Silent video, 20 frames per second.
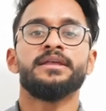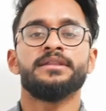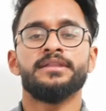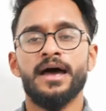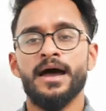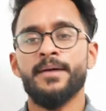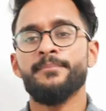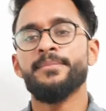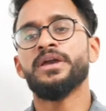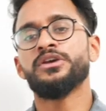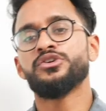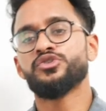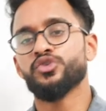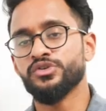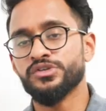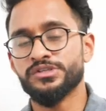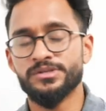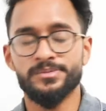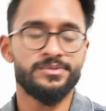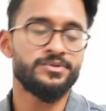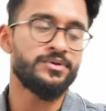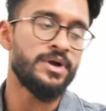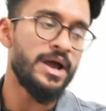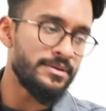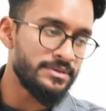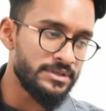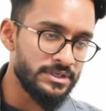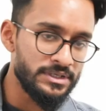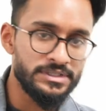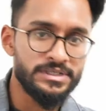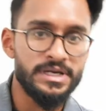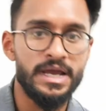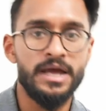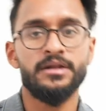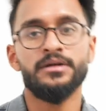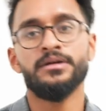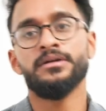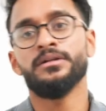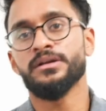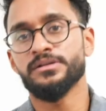that make sure you subscribe to the
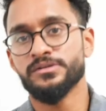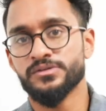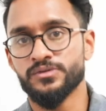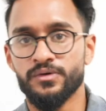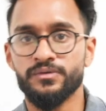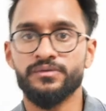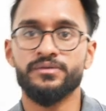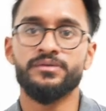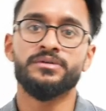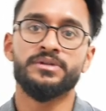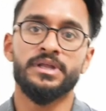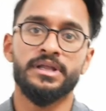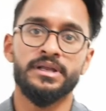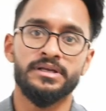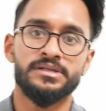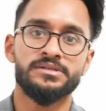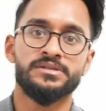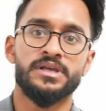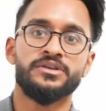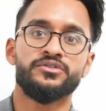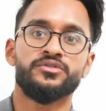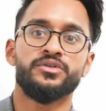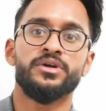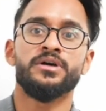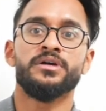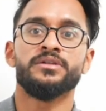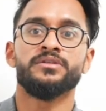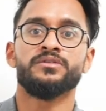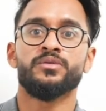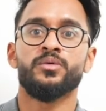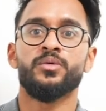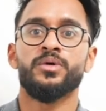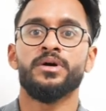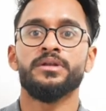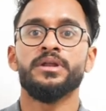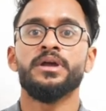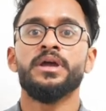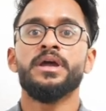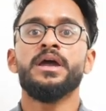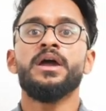channel and so forth and etc. and so
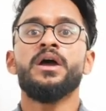on.